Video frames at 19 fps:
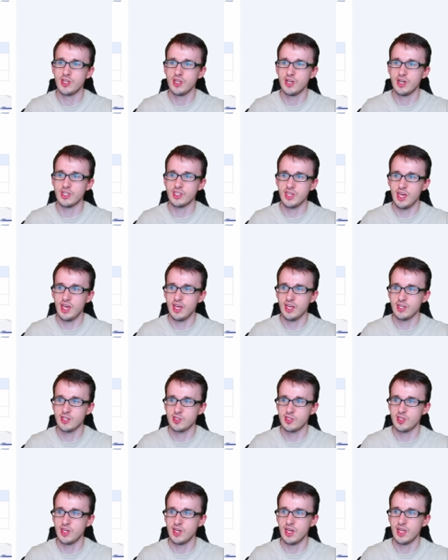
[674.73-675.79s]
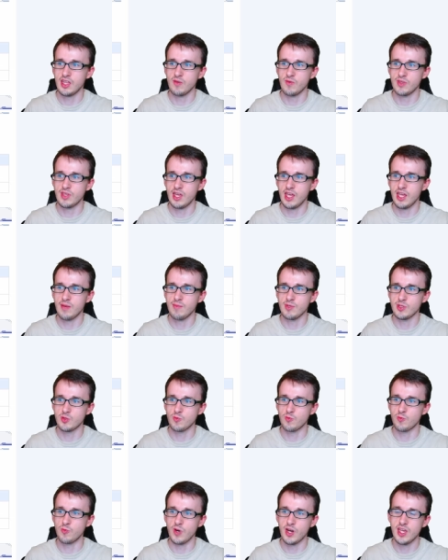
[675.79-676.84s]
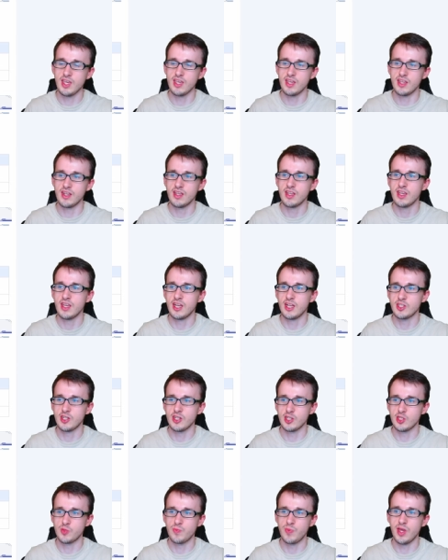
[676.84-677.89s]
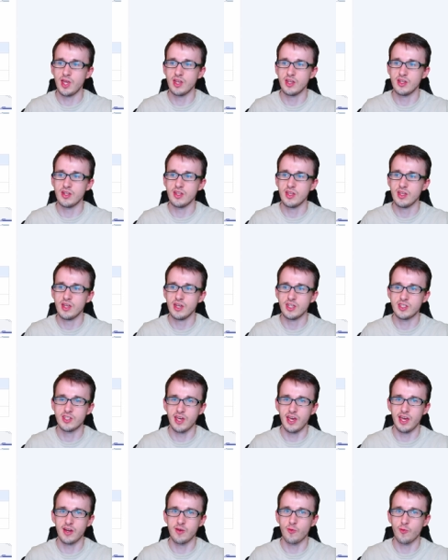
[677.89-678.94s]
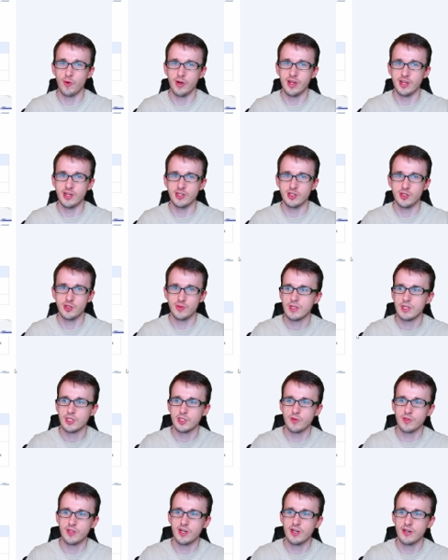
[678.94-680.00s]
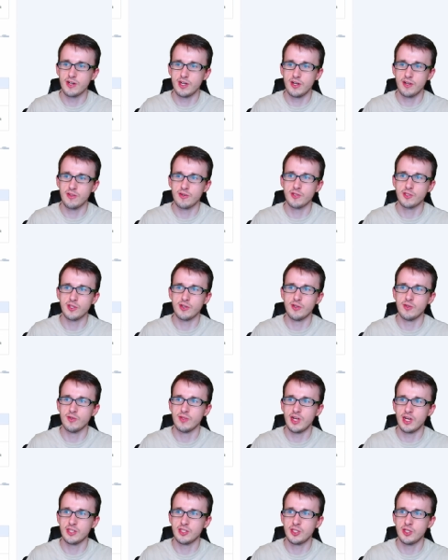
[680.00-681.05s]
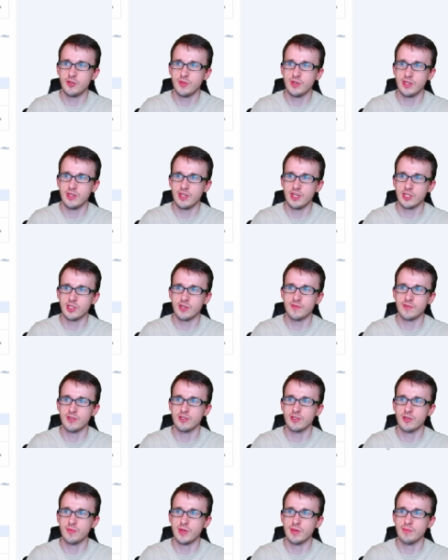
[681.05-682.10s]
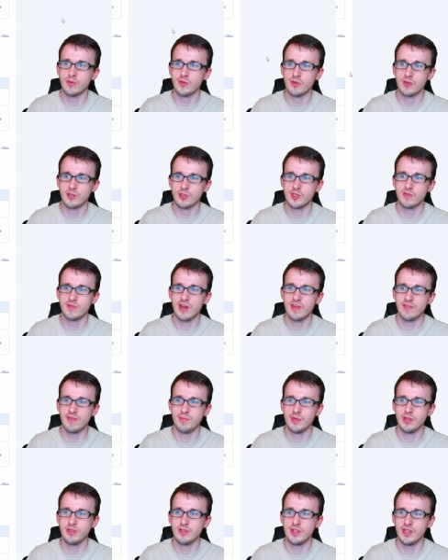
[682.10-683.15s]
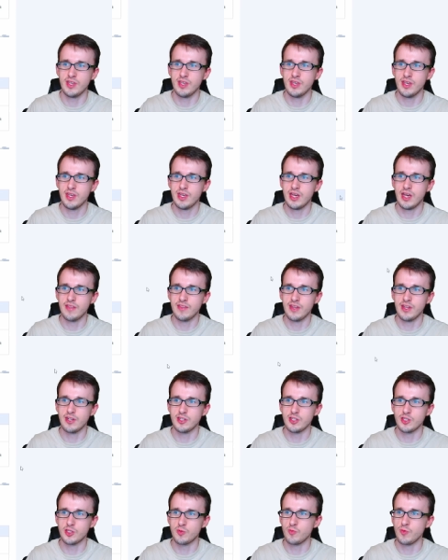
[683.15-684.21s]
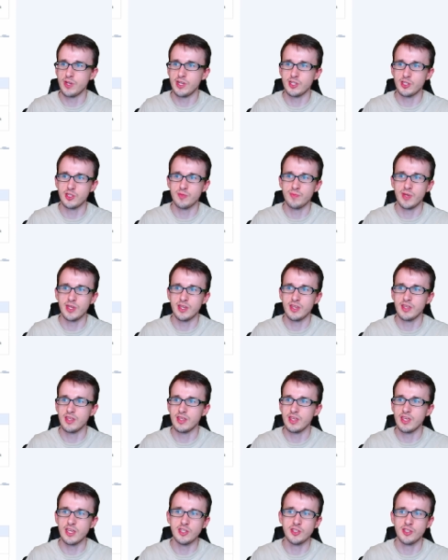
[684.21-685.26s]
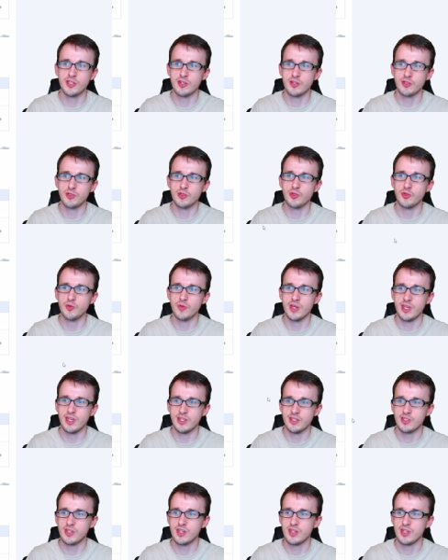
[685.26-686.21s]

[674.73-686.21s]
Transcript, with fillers: attacks. And then with Aimless Rain, it gets an expanded attack range. So with Gunner here, there isn't a whole lot to it, except for a little bit more survivability, and then just ways to make it easier to hit